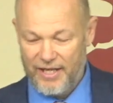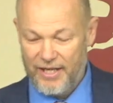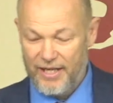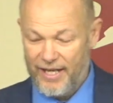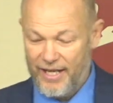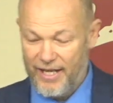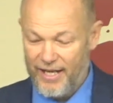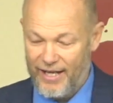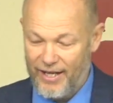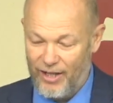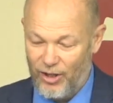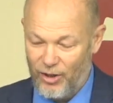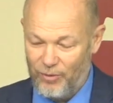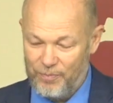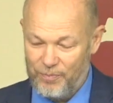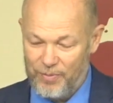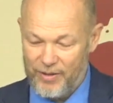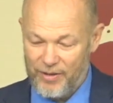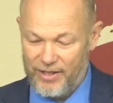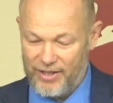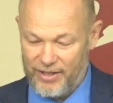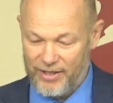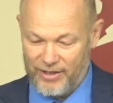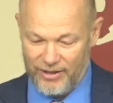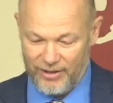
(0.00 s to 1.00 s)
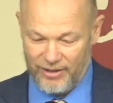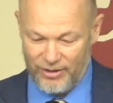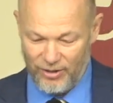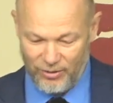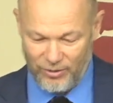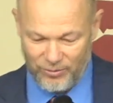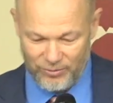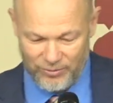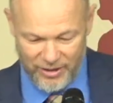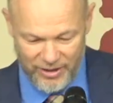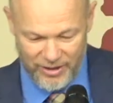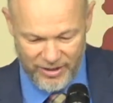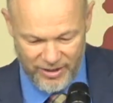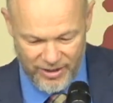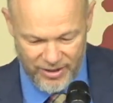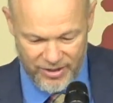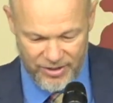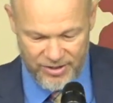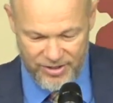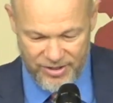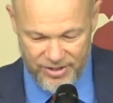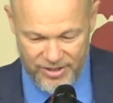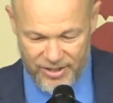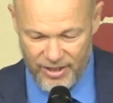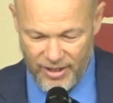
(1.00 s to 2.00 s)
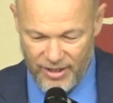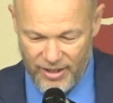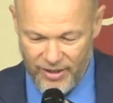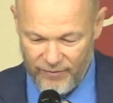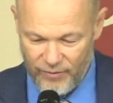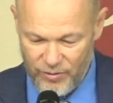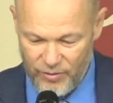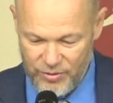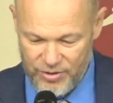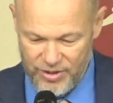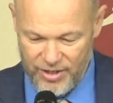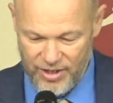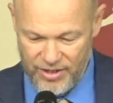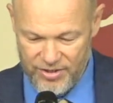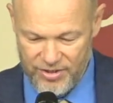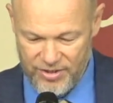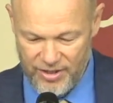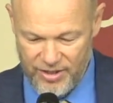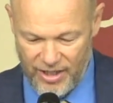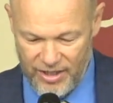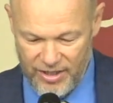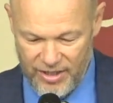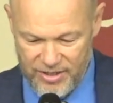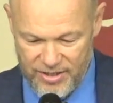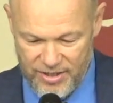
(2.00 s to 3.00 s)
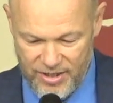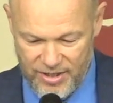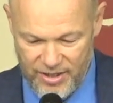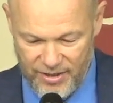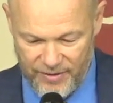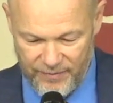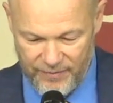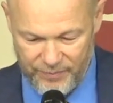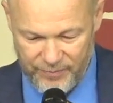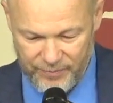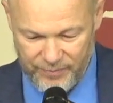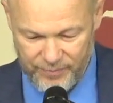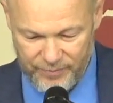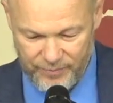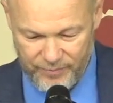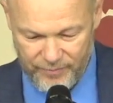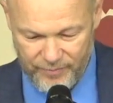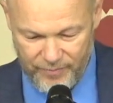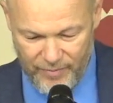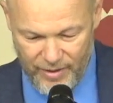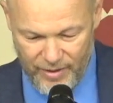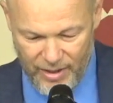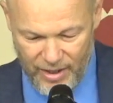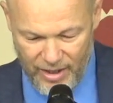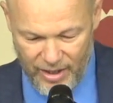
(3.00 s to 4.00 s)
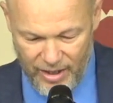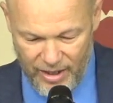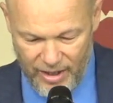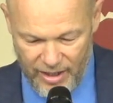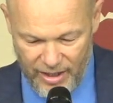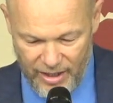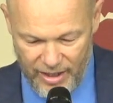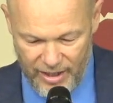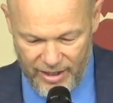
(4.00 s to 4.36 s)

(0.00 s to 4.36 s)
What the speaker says: Help in Loneliness. 1 Kings 19. And